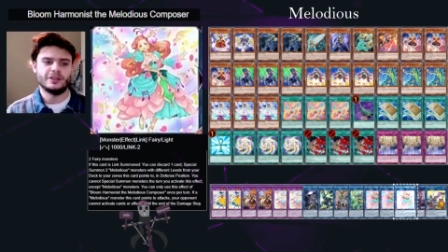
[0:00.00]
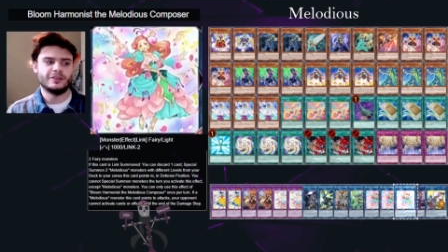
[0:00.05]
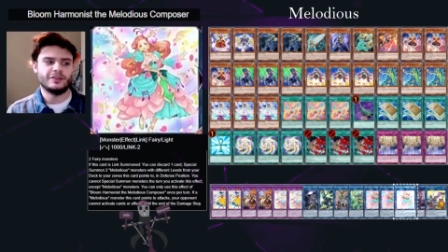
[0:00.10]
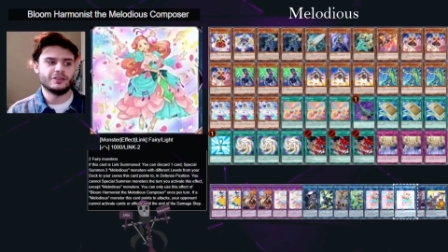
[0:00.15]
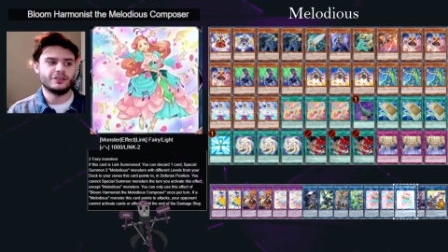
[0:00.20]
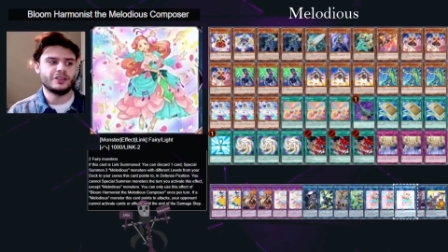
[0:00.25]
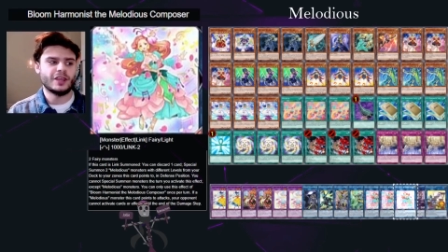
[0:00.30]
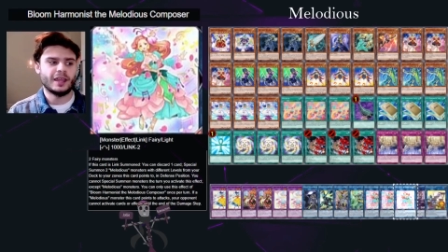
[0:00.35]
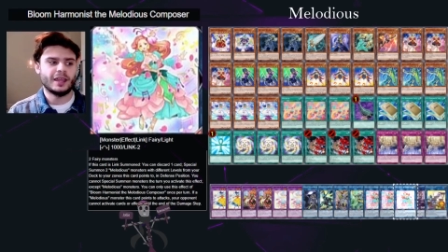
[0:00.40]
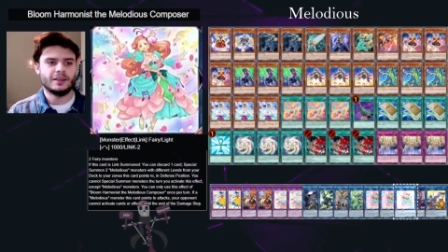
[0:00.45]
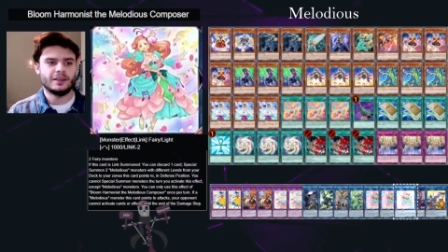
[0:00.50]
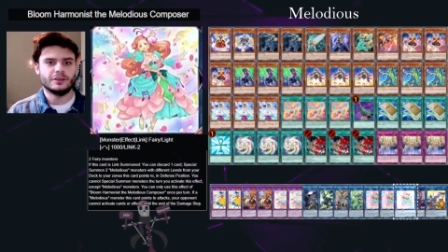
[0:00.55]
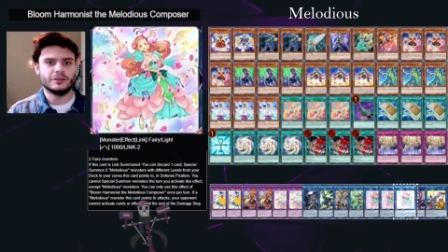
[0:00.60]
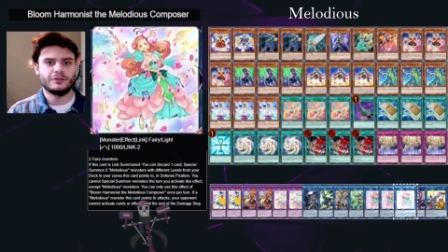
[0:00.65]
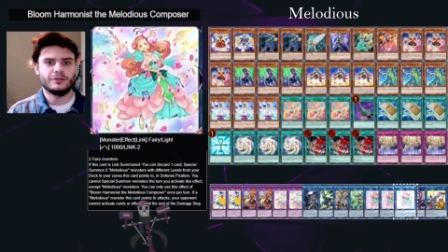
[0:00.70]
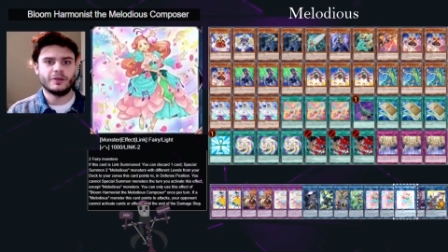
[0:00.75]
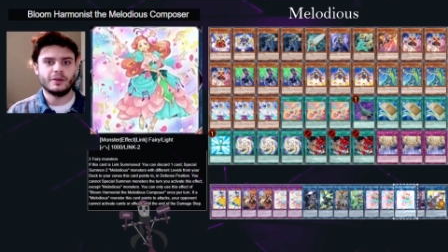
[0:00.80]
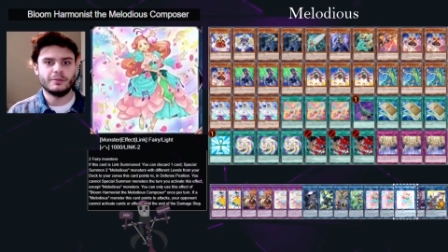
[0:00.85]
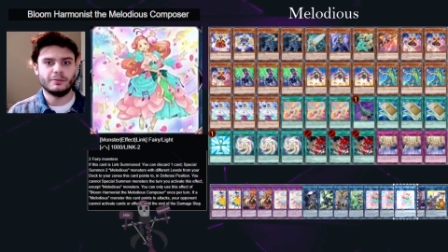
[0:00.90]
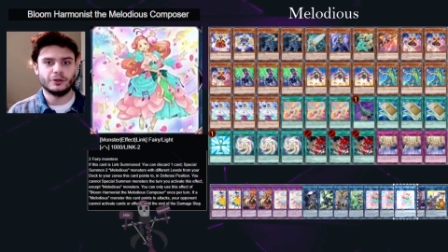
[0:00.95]
this deck is
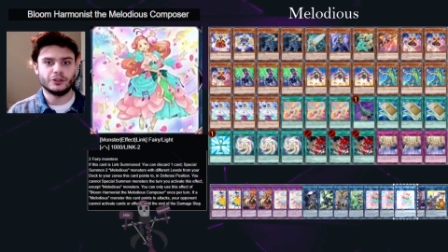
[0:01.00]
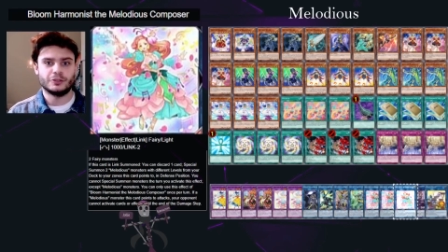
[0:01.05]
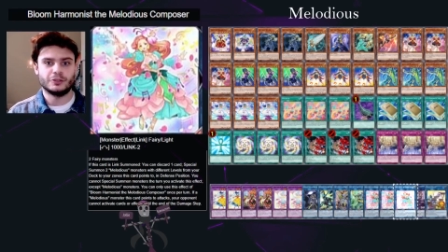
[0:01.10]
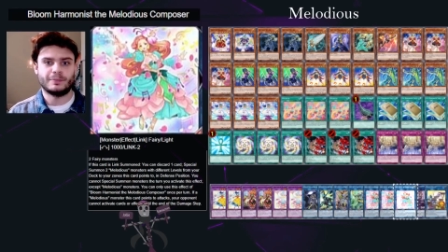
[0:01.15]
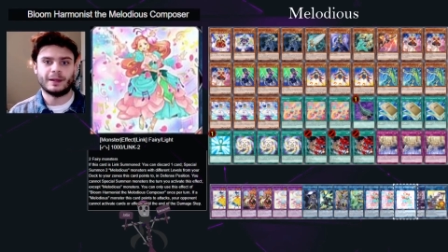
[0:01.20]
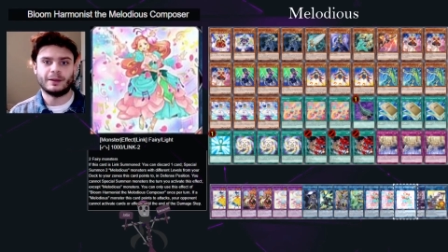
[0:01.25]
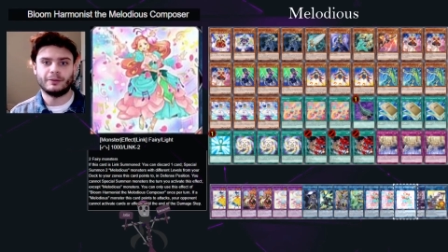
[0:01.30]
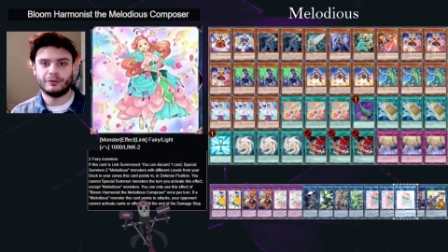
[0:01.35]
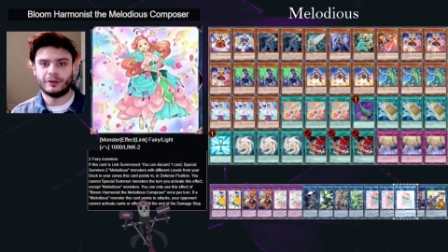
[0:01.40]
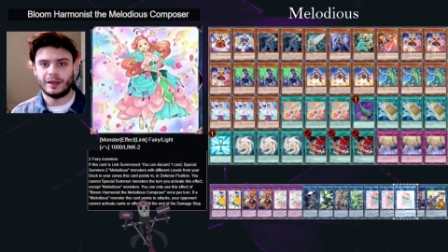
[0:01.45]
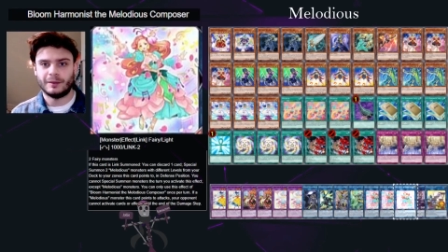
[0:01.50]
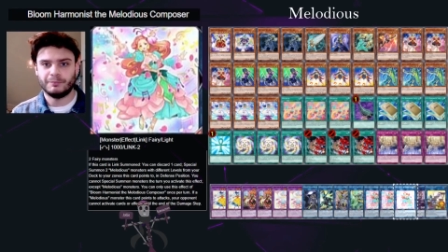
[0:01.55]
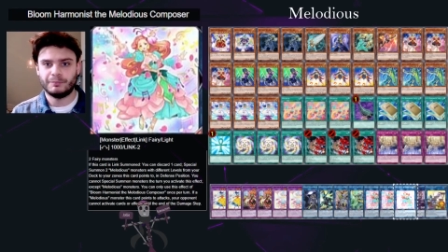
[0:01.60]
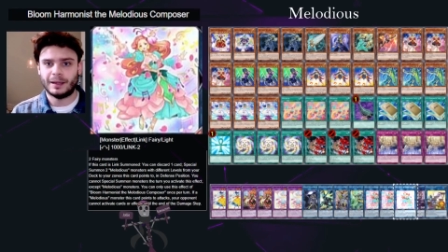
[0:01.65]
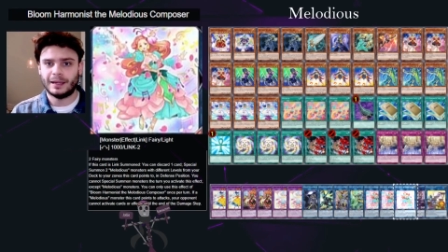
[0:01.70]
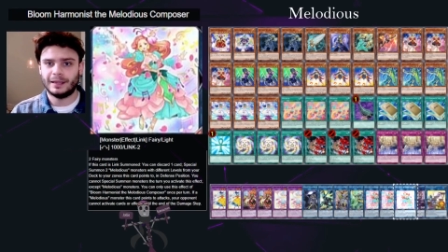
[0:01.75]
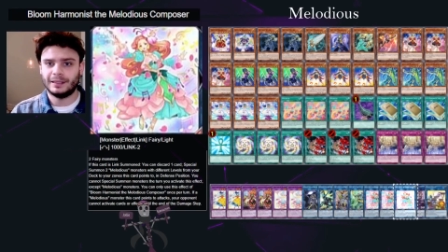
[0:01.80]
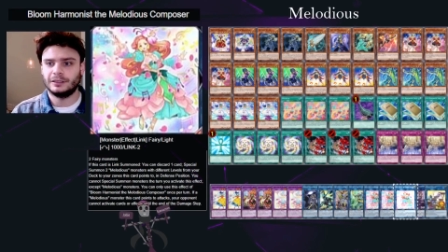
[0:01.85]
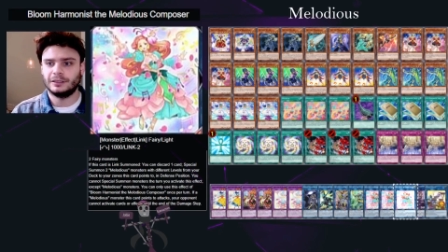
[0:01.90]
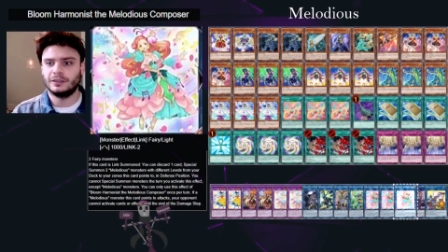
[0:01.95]
very much about that
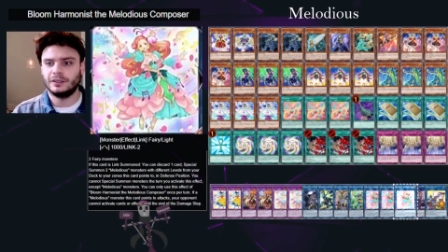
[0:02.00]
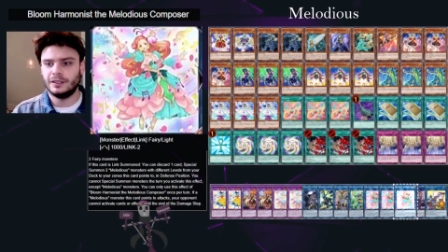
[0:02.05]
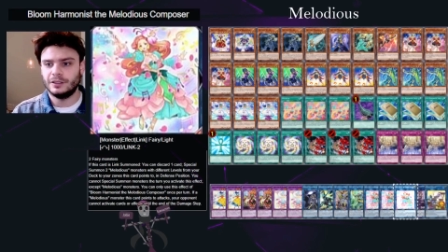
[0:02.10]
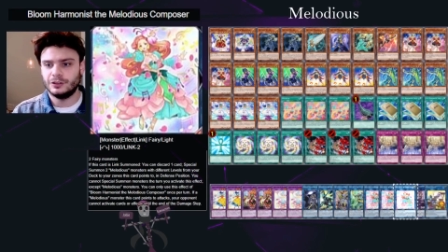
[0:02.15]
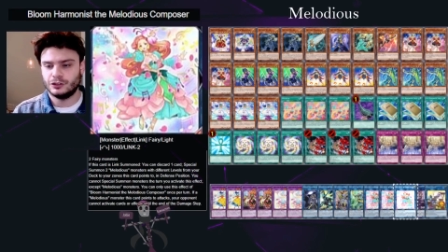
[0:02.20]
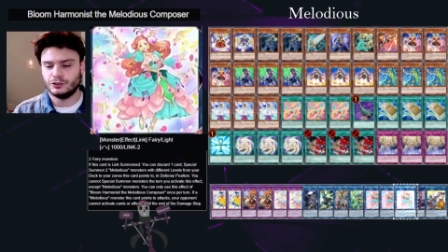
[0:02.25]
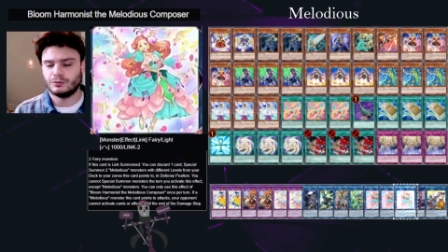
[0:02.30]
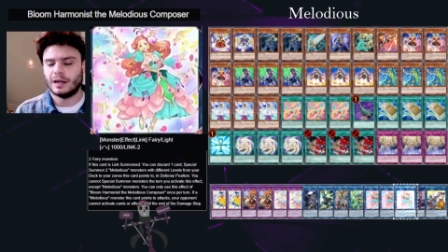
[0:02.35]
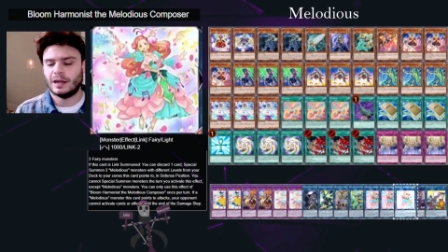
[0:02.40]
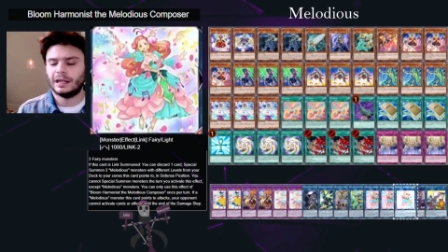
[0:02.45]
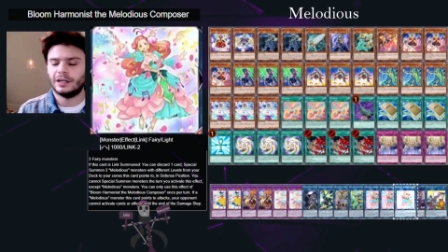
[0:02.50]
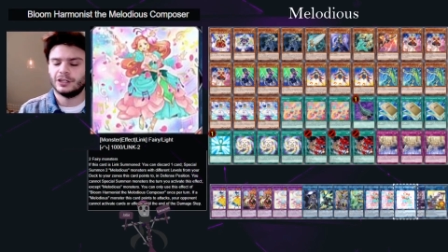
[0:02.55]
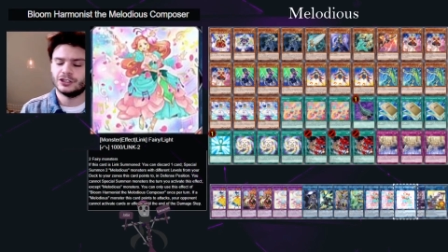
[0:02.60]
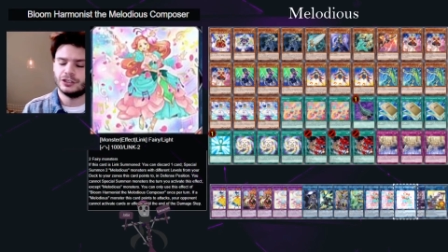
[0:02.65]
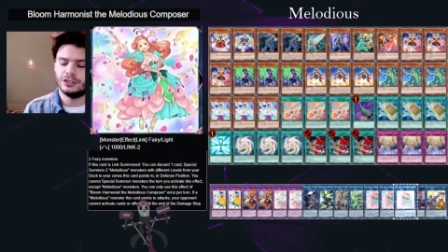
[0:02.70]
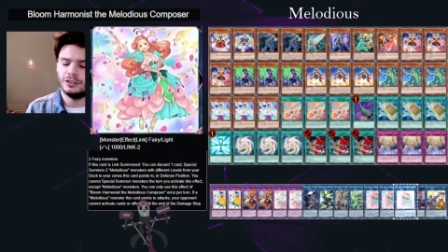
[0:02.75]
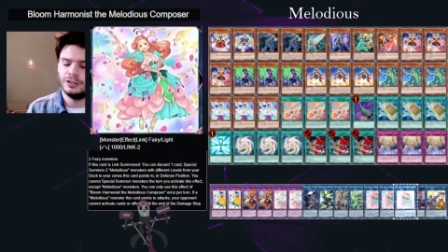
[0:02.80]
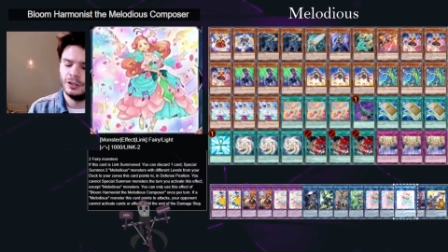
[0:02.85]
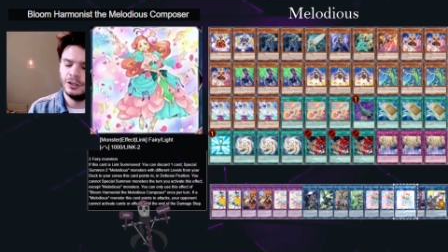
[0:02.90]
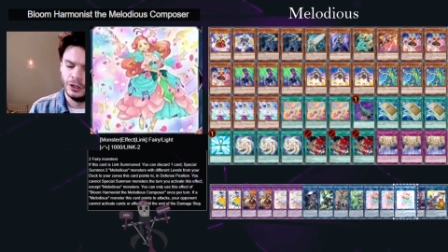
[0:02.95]
battle
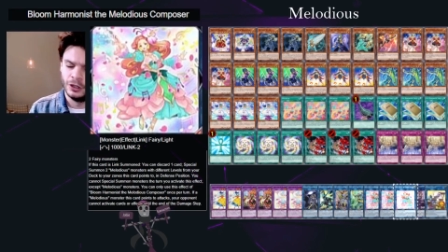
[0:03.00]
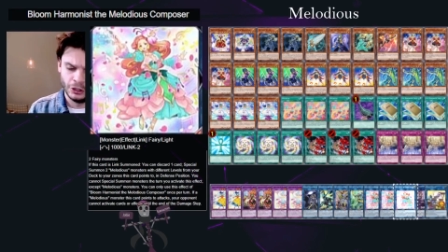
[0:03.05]
interaction.